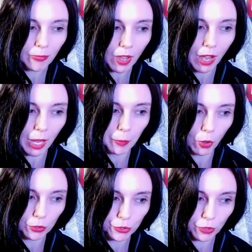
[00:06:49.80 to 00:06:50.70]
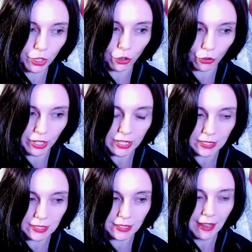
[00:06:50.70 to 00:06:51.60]
I'm also
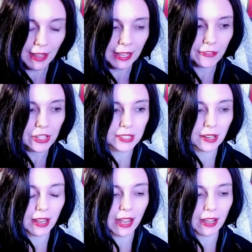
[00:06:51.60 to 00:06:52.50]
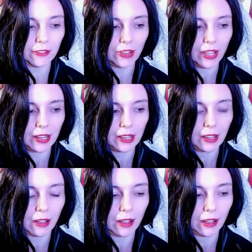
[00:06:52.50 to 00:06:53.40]
curious if he's going to have like
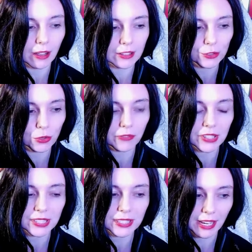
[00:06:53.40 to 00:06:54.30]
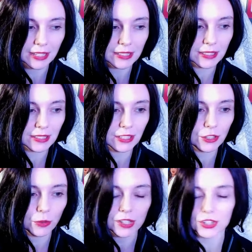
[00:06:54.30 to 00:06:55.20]
a uh, sort of a stance
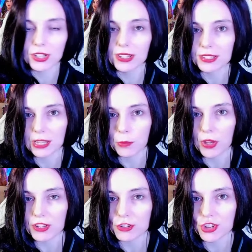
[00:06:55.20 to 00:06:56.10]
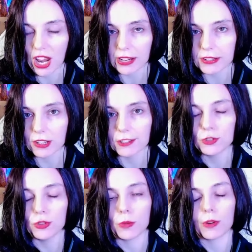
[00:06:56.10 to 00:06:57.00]
situation in the same way that Shang
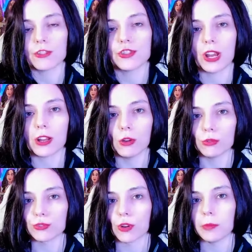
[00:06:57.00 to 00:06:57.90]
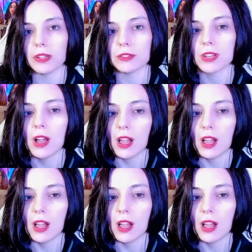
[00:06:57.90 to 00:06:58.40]
does, you know, where Shang goes from his